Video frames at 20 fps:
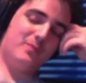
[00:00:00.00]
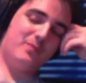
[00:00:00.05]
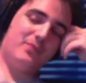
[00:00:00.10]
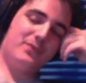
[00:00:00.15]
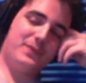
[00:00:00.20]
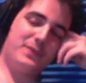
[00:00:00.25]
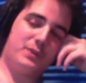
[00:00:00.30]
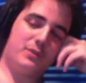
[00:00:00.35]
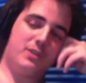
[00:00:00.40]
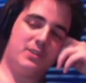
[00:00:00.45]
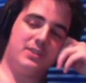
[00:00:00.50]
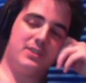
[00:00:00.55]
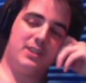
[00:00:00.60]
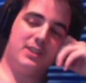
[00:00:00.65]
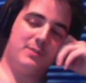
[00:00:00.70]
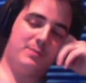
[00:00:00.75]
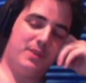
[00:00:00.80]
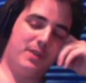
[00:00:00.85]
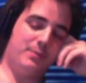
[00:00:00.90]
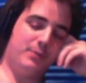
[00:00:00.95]
trust
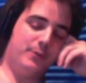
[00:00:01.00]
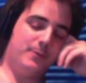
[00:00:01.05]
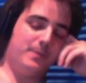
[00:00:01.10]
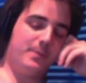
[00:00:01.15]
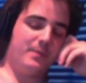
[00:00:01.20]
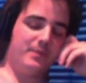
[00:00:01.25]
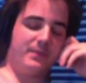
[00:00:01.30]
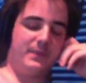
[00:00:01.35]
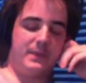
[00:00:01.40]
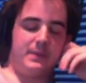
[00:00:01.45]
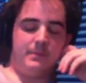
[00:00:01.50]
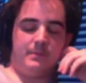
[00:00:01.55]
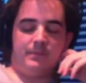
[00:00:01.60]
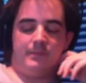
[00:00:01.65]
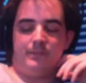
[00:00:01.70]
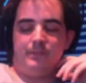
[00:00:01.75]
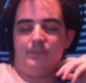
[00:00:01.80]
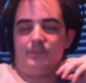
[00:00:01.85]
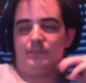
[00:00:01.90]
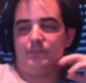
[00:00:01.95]
these people.
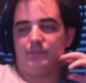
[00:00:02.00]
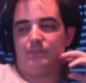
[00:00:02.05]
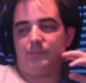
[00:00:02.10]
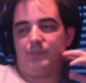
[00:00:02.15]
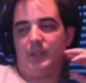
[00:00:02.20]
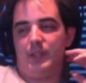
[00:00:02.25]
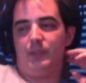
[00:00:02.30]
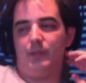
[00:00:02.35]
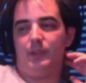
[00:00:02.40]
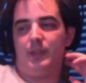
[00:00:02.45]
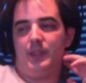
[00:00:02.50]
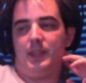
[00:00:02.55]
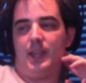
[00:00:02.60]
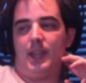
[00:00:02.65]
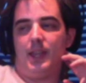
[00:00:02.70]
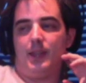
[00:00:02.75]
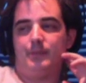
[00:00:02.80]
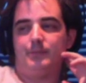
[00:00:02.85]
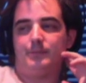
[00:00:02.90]
You really can't.